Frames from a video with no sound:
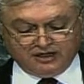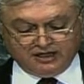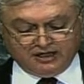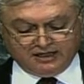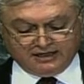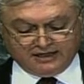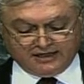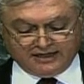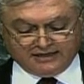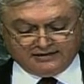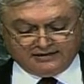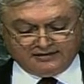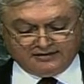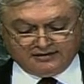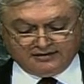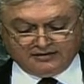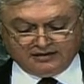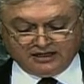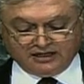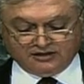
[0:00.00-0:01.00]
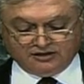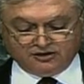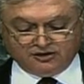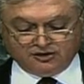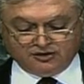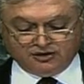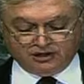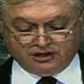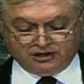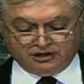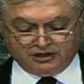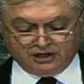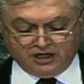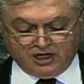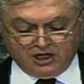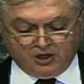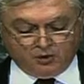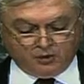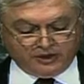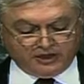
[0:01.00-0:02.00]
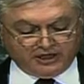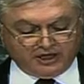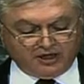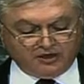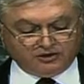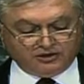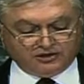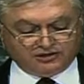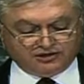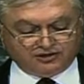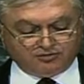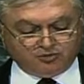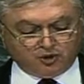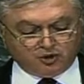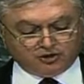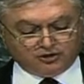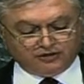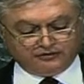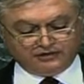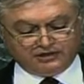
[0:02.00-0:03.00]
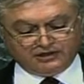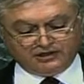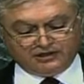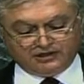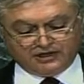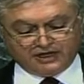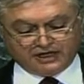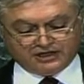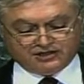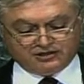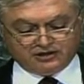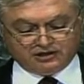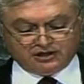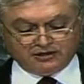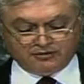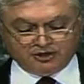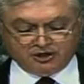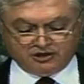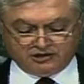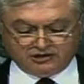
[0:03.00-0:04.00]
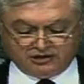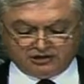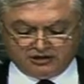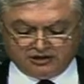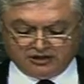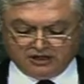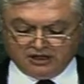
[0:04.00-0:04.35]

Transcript: Yet, they do it without the support of the international community.